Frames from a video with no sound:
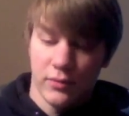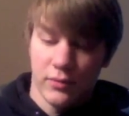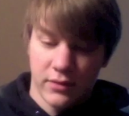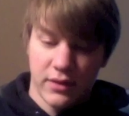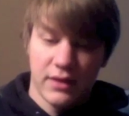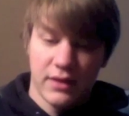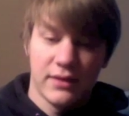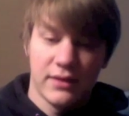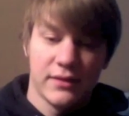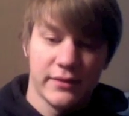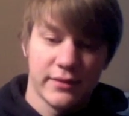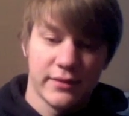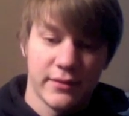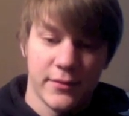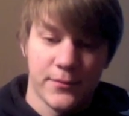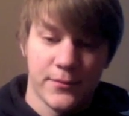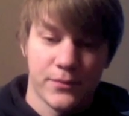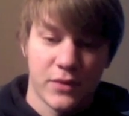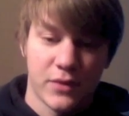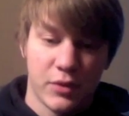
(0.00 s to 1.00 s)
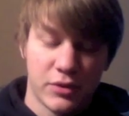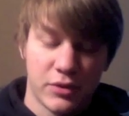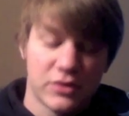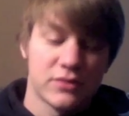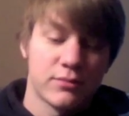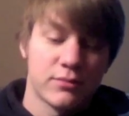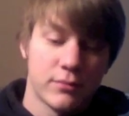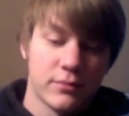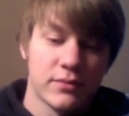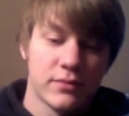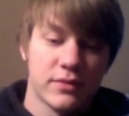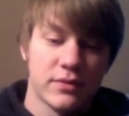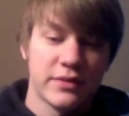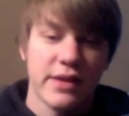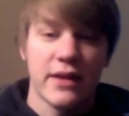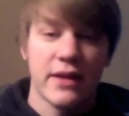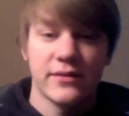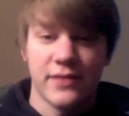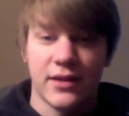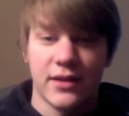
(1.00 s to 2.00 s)
these, which
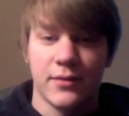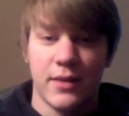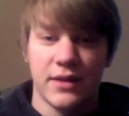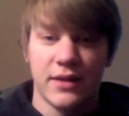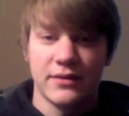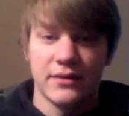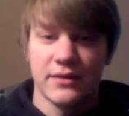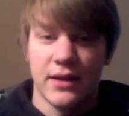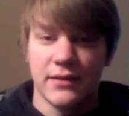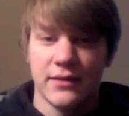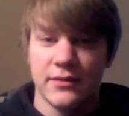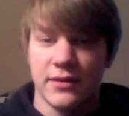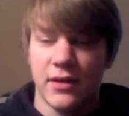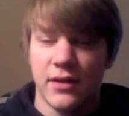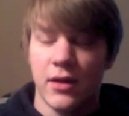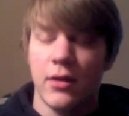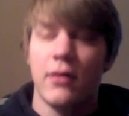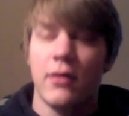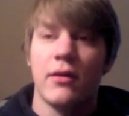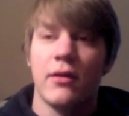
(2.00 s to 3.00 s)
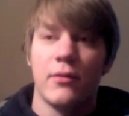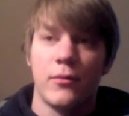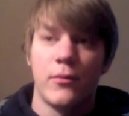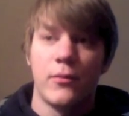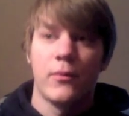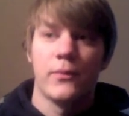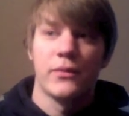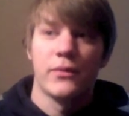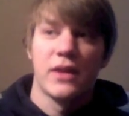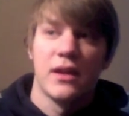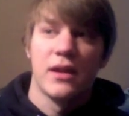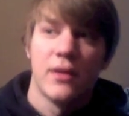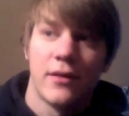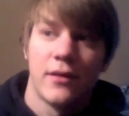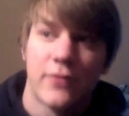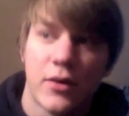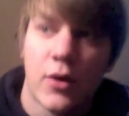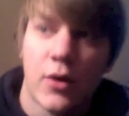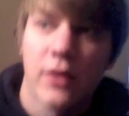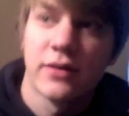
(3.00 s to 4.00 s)
sounds like it makes sense,
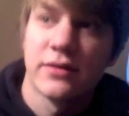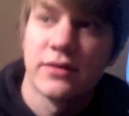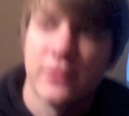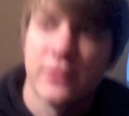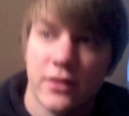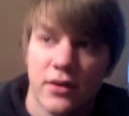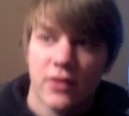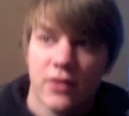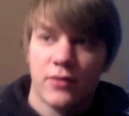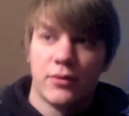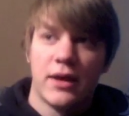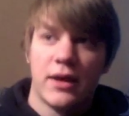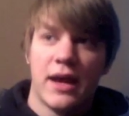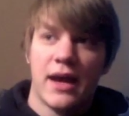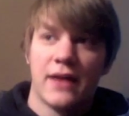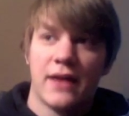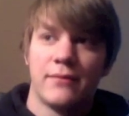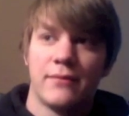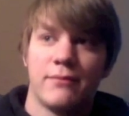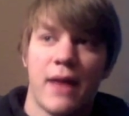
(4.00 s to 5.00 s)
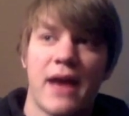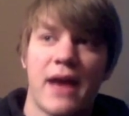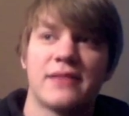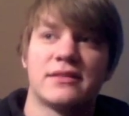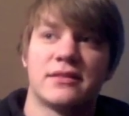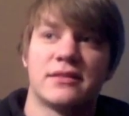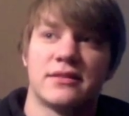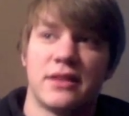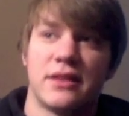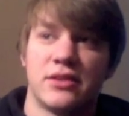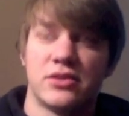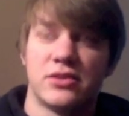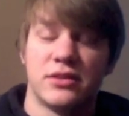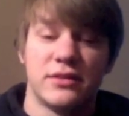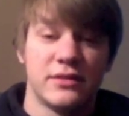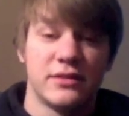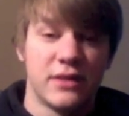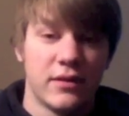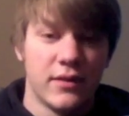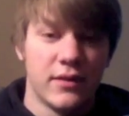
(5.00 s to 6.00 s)
Of course, we had mass
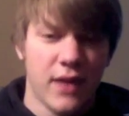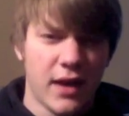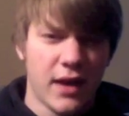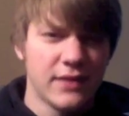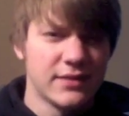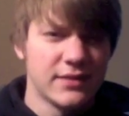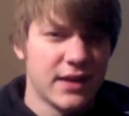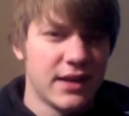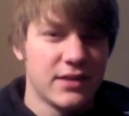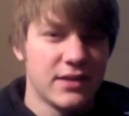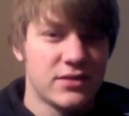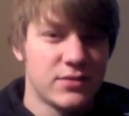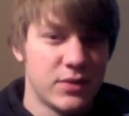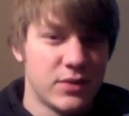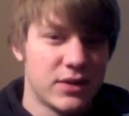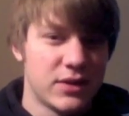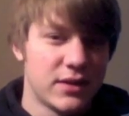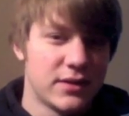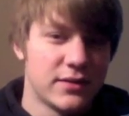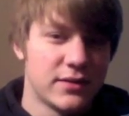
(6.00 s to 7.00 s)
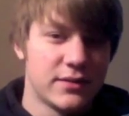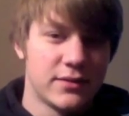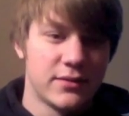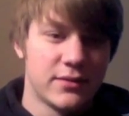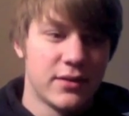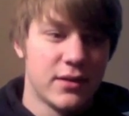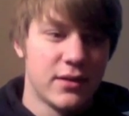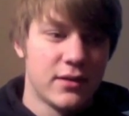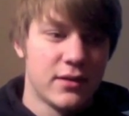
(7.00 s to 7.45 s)
extinctions during the Ice Age because,